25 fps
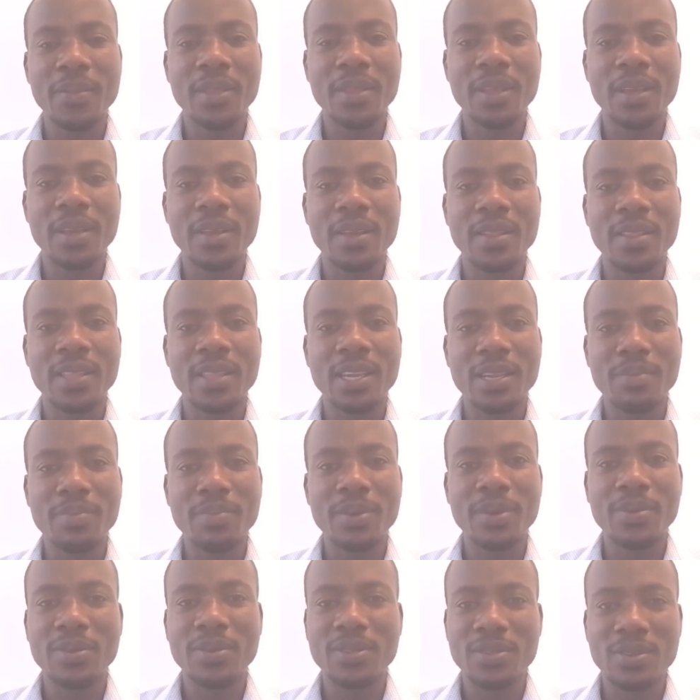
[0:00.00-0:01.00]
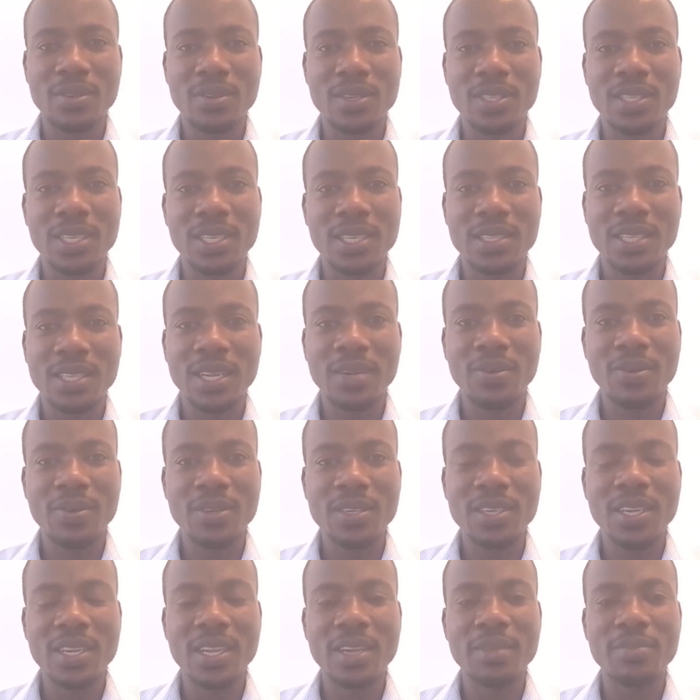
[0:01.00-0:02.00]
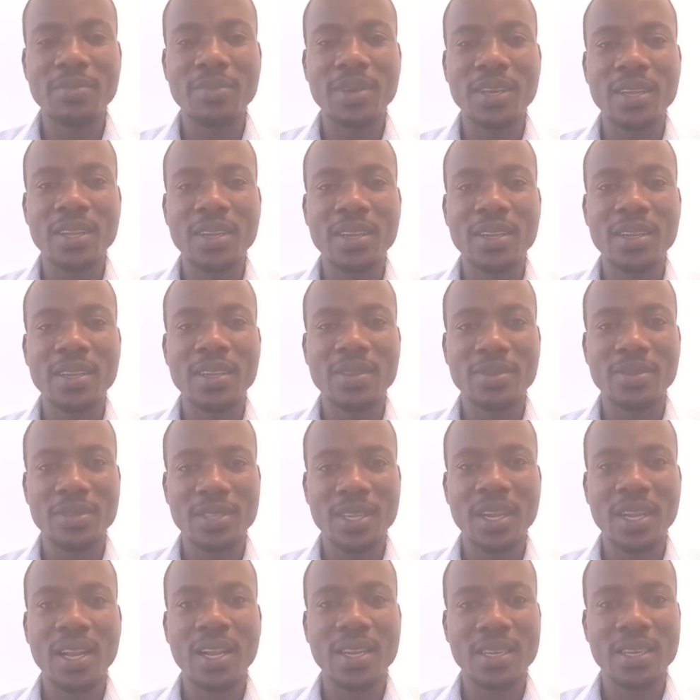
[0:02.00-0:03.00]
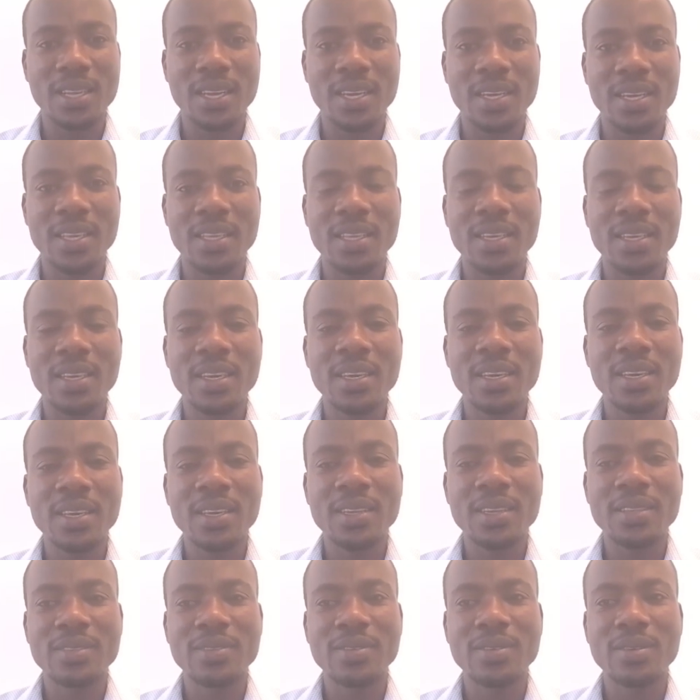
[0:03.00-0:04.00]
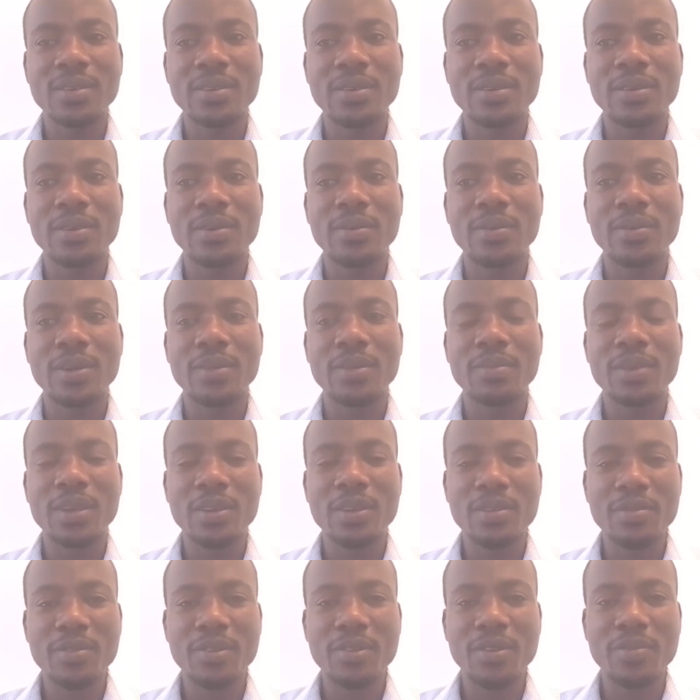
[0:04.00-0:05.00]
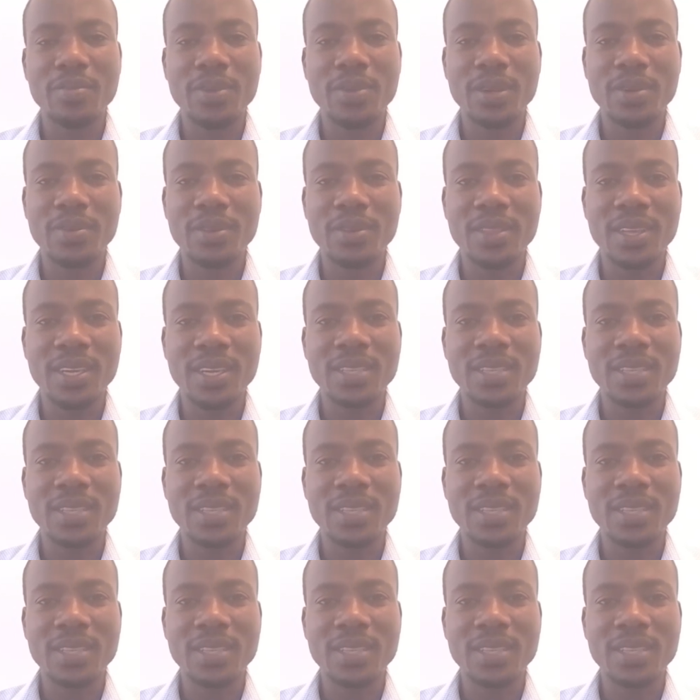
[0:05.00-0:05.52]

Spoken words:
that pain was not just an ordinary pain, it was an attack. So when man of God prayed with us on